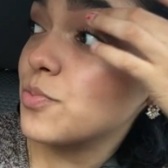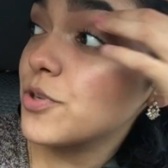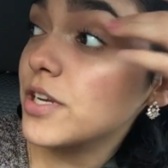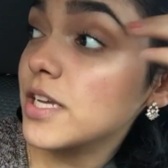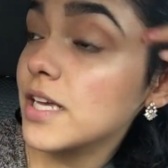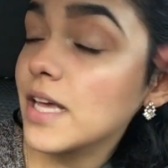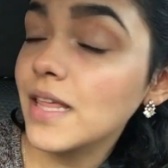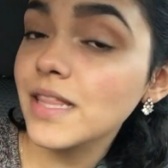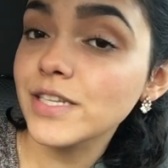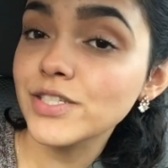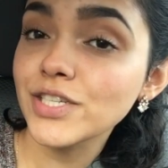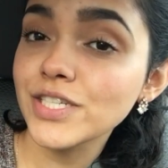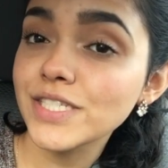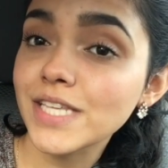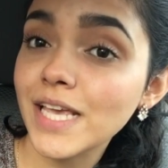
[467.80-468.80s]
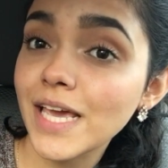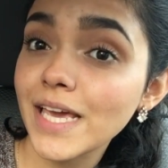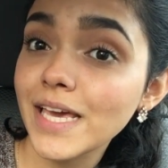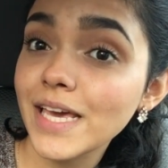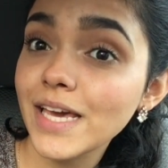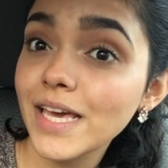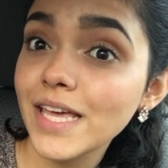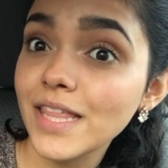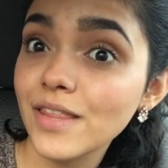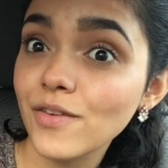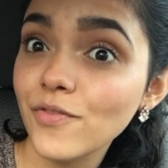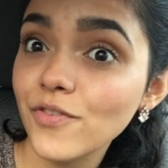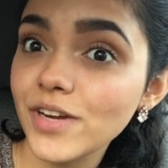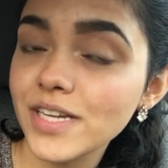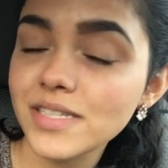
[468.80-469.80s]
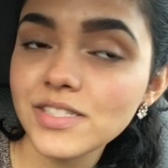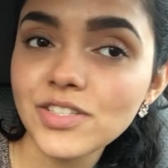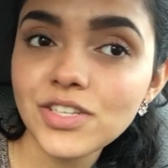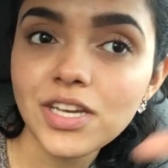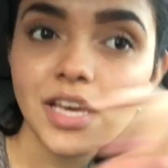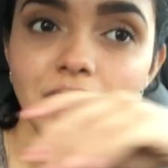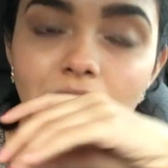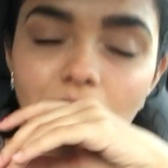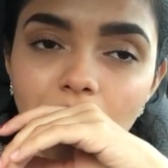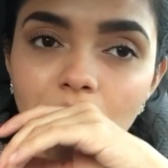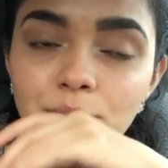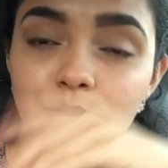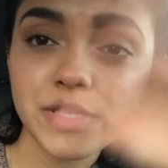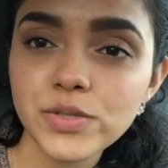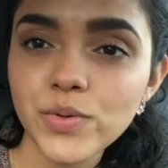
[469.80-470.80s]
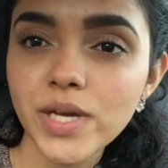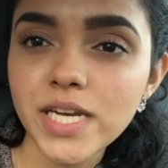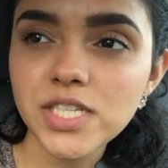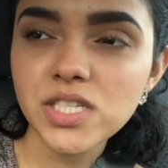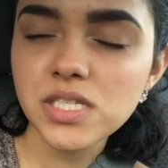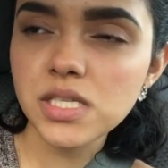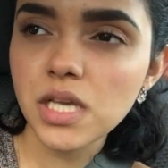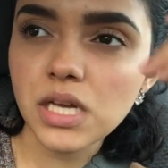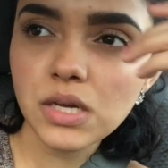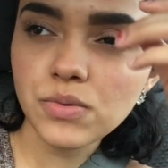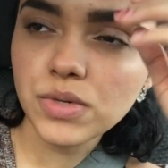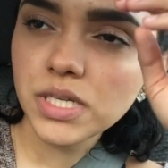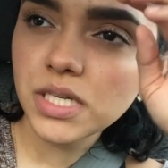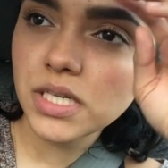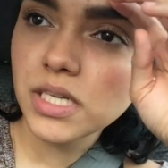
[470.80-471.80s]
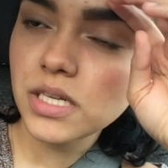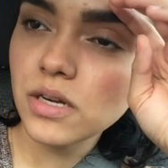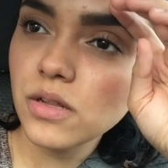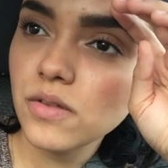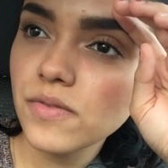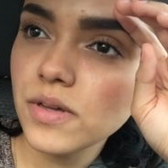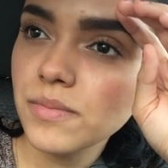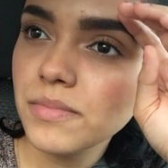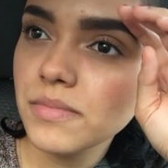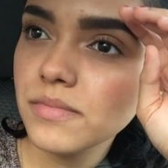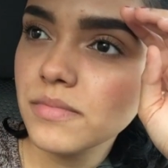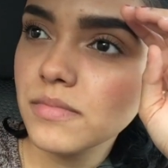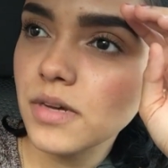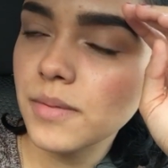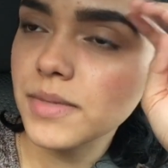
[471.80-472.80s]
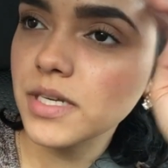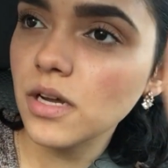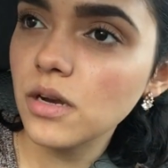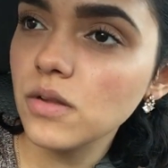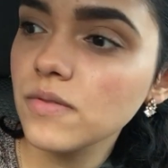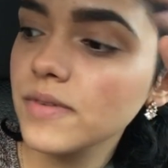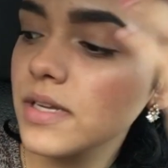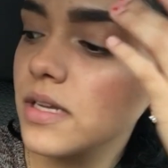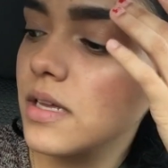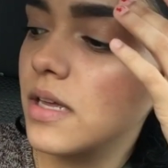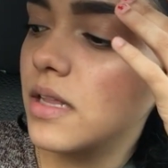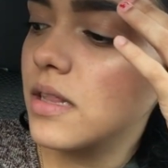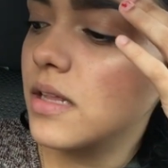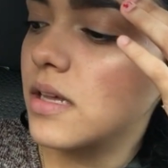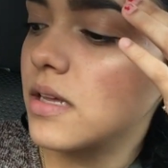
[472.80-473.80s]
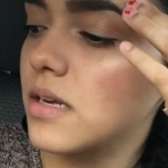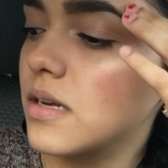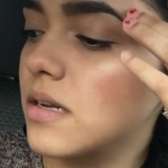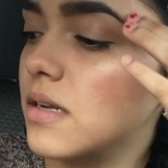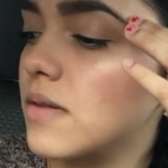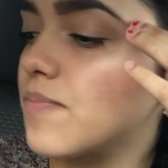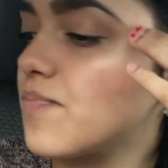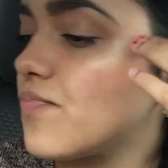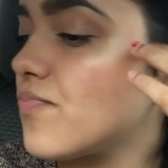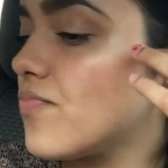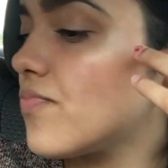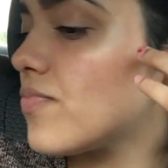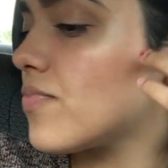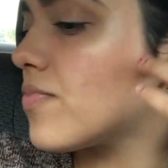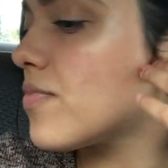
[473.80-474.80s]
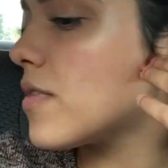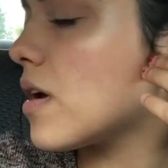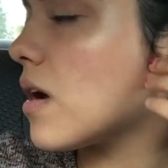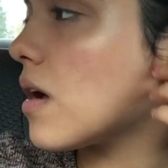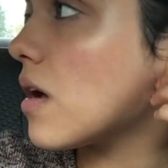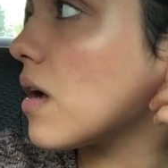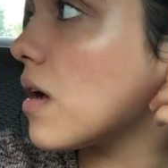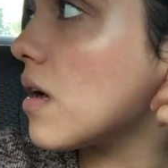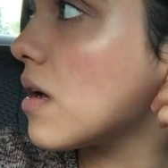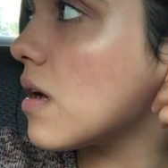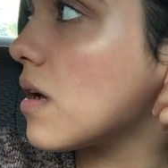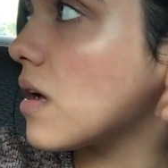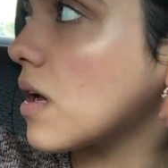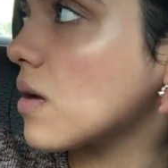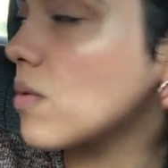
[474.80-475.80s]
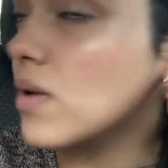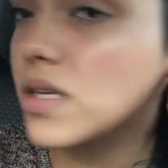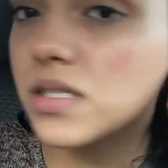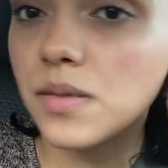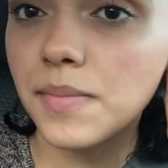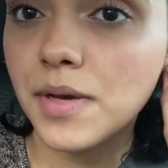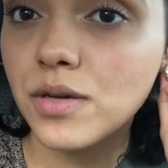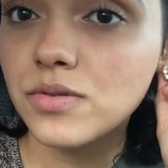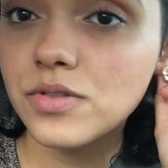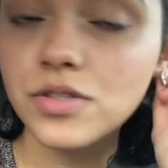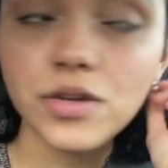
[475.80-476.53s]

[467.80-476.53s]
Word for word: putting the cheesecake in the fridge because um, we got a cheesecake and we didn't eat all of them. I mean, all of it. And then uh, I don't want it to melt.